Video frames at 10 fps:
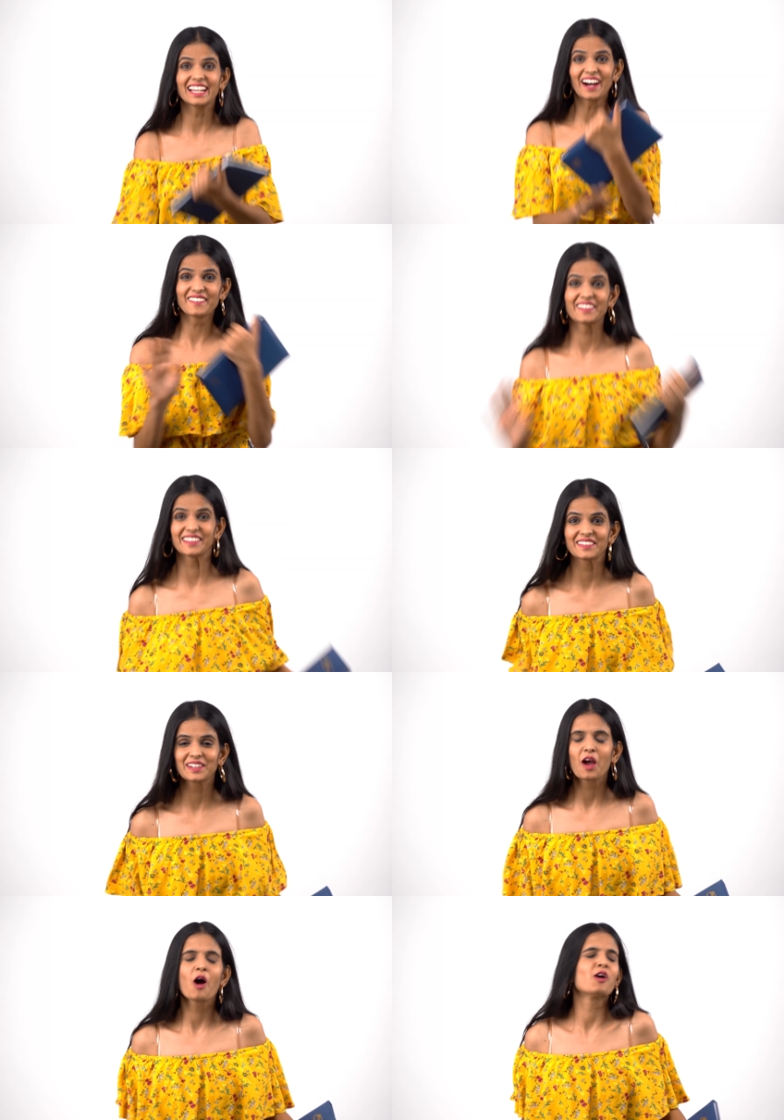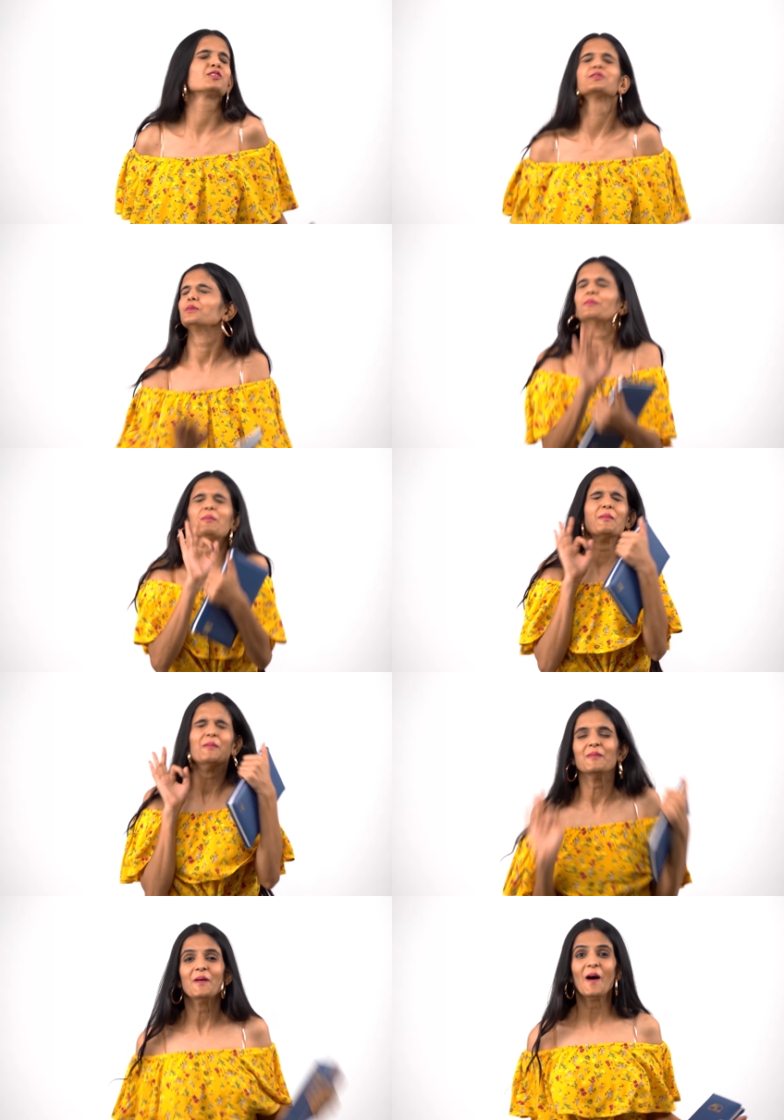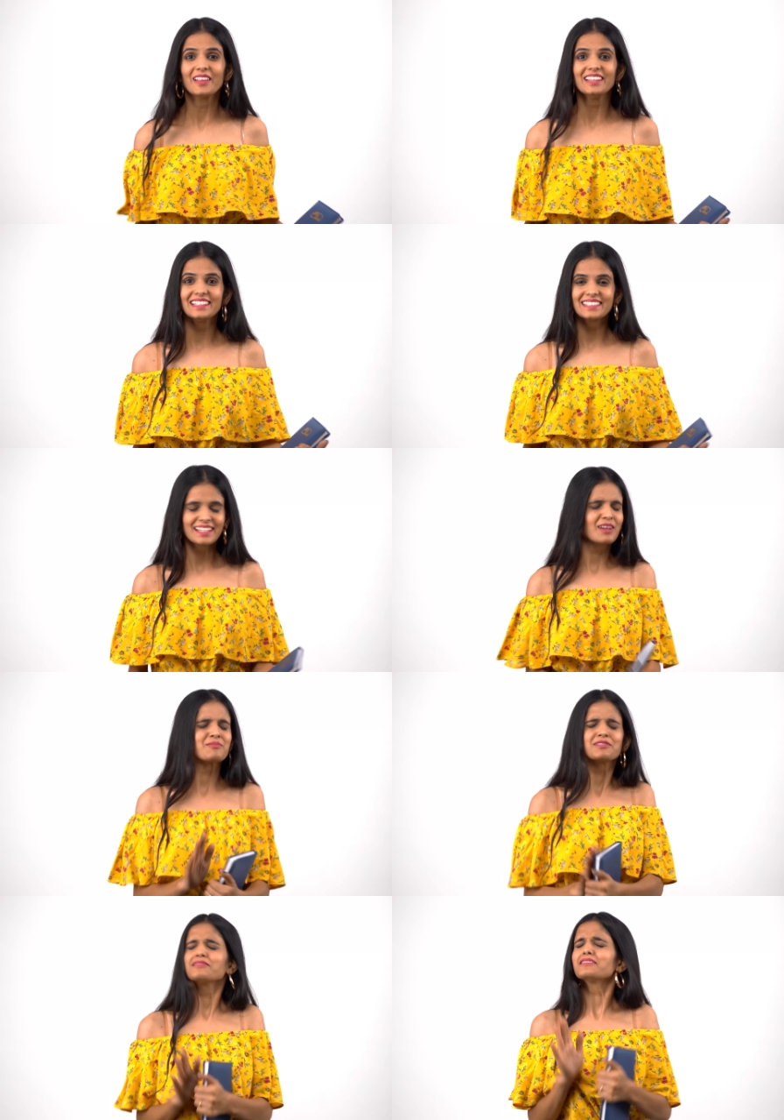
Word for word: Teachers geek out over this stuff, and it's actually really